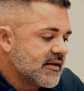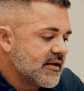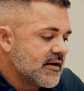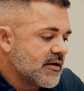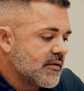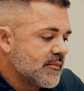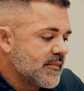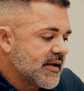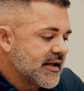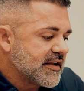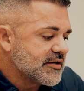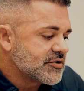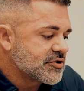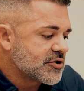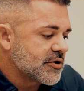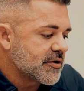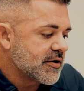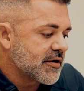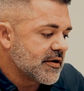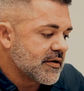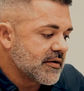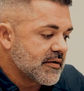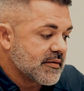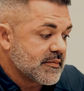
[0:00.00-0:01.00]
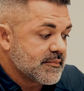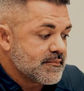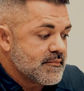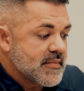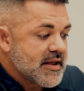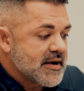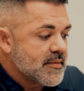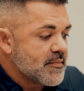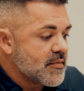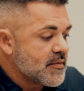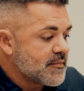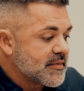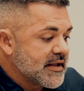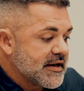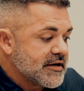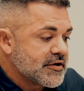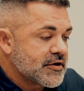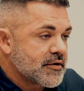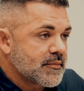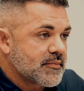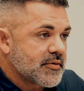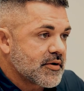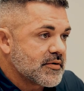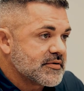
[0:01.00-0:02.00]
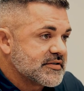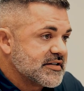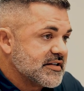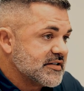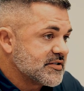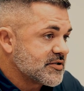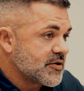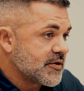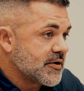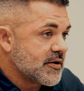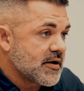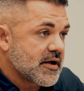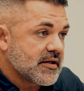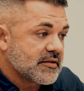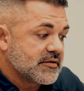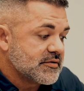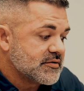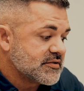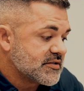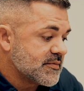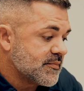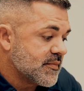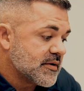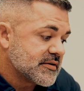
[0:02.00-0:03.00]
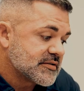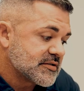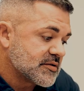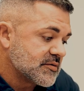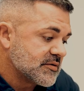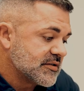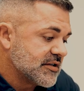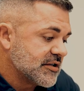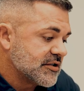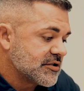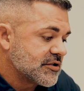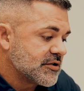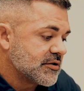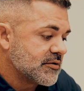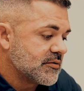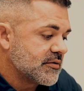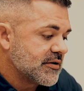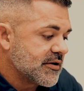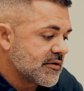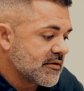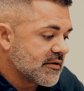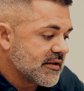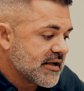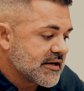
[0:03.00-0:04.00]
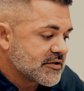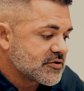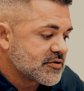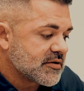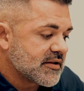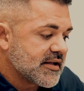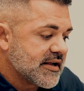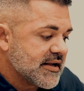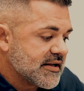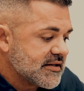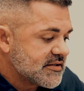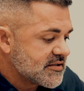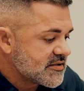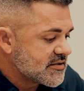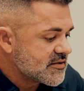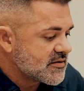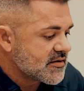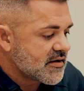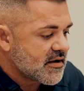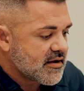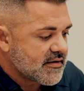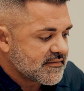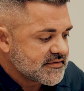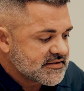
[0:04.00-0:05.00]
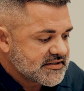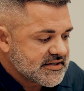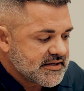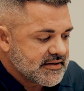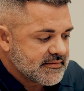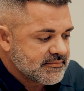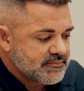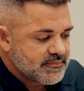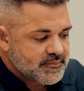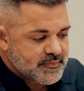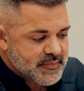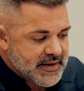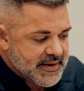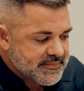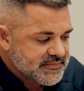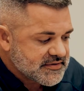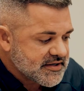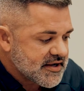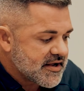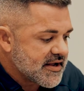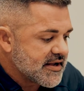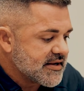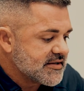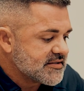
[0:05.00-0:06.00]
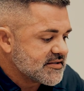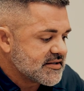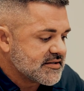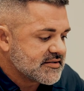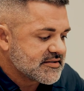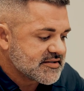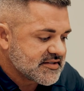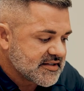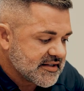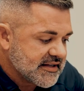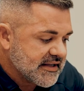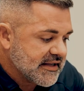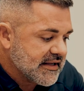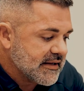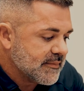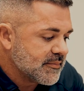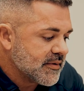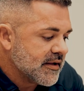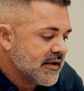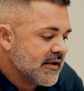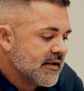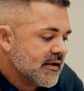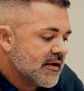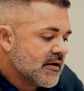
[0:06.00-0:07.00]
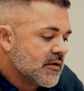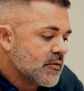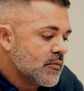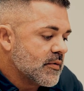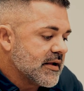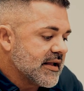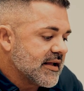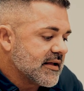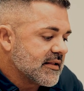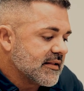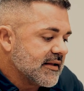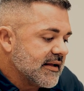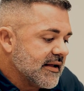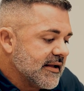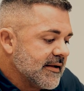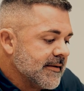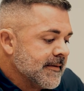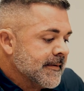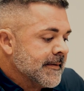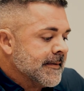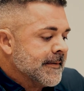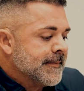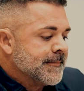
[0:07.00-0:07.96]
making sure you're minimum getting your protein so you're not losing muscle tissue, your electrolytes, obviously peptides and sleep weekly.